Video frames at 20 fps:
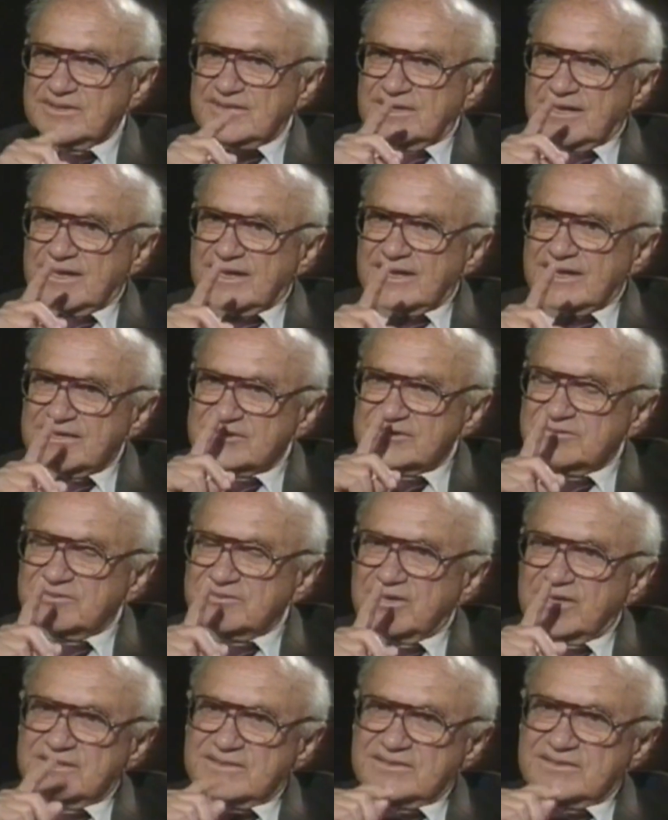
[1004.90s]
As of
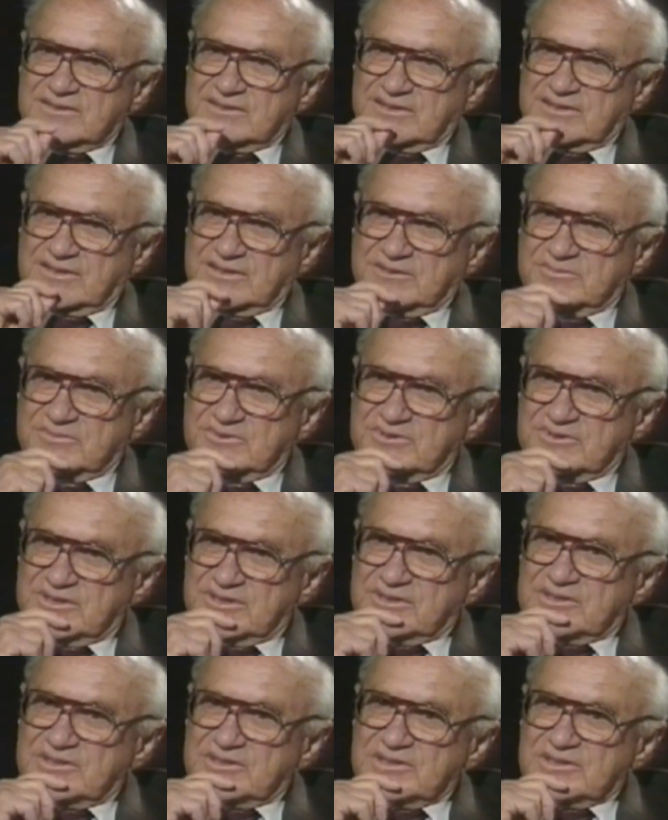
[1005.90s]
that time,
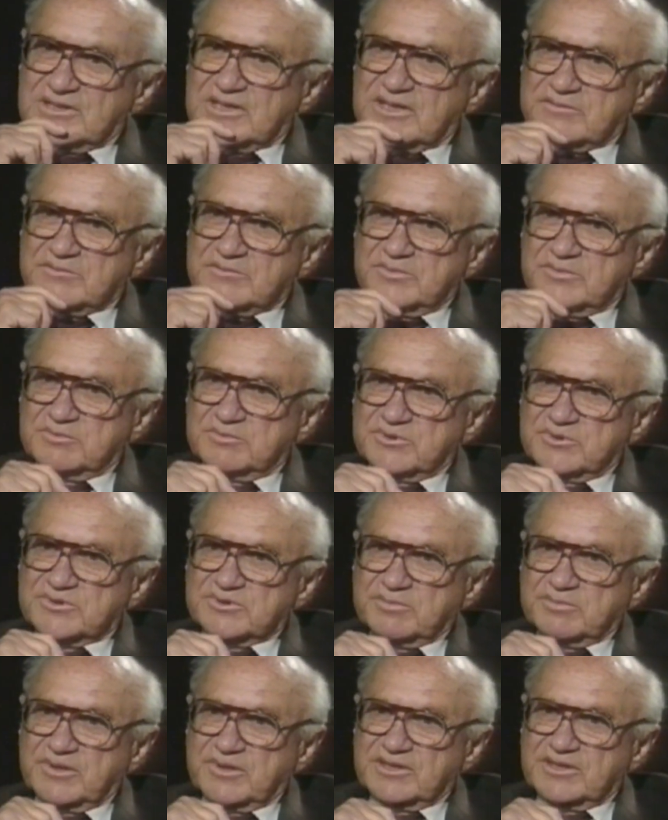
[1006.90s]
government was
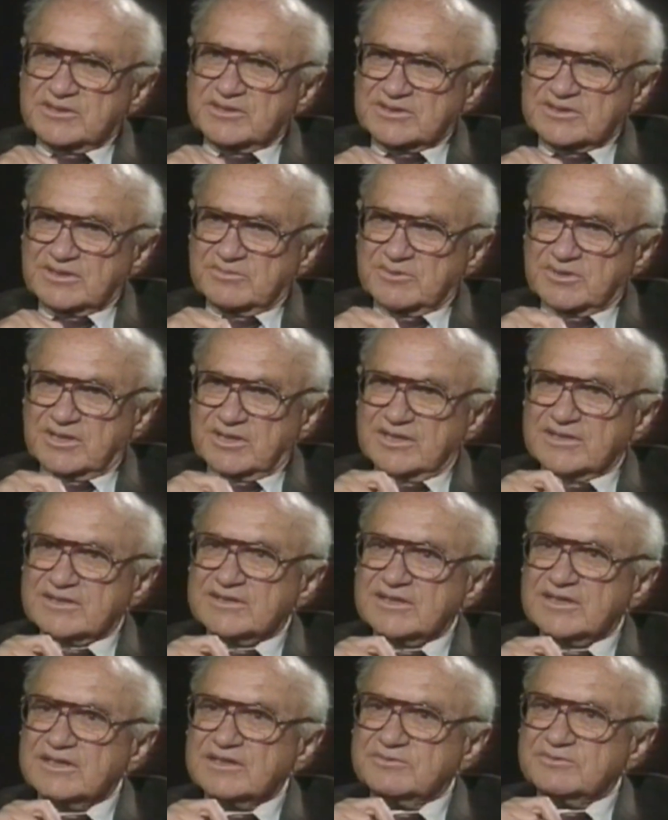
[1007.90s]
spending something like
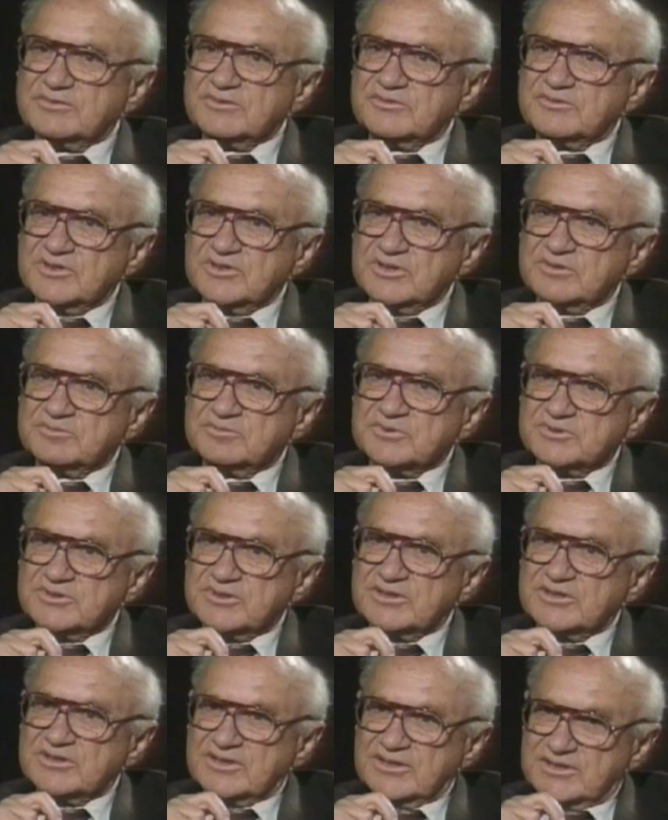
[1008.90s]
10 to 15%
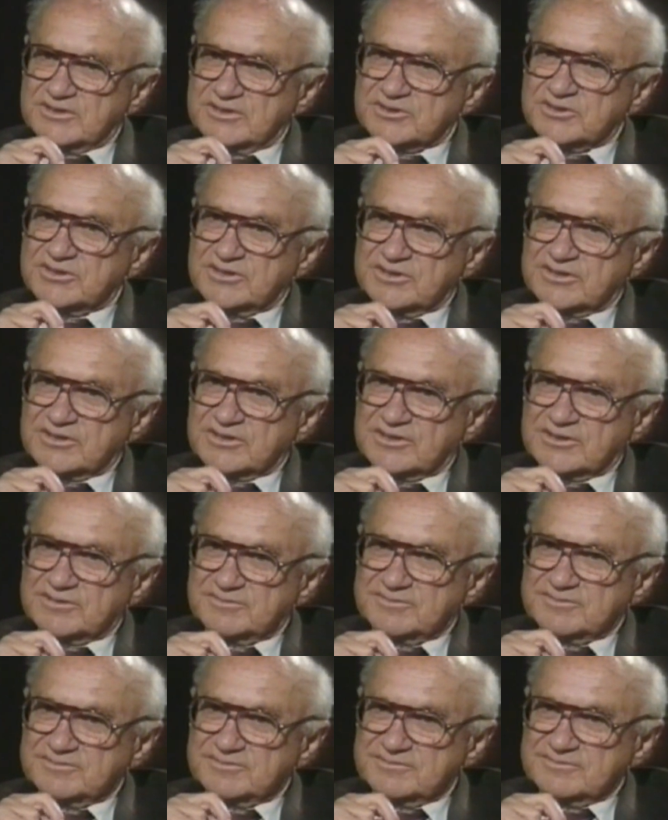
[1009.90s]
of the national income.
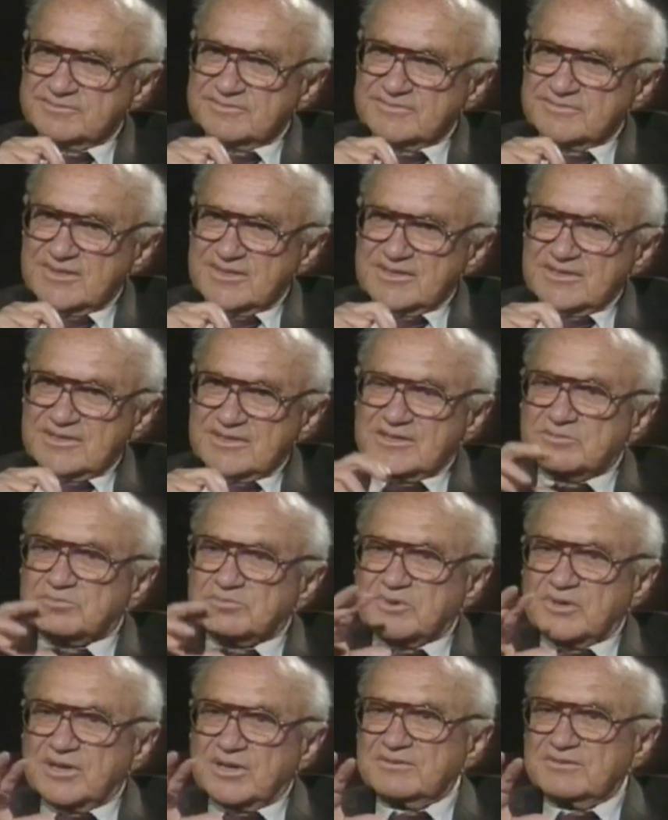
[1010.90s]
The
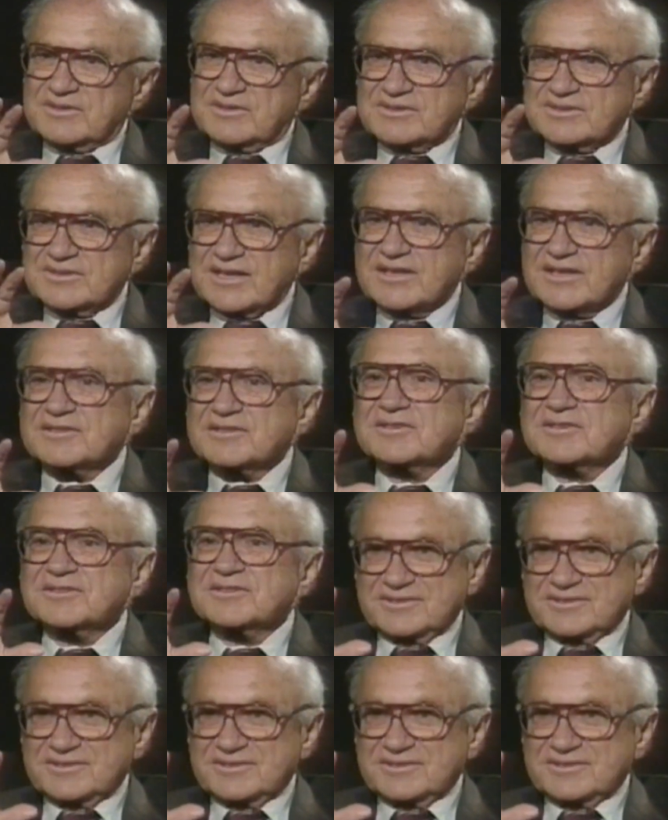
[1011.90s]
private sector,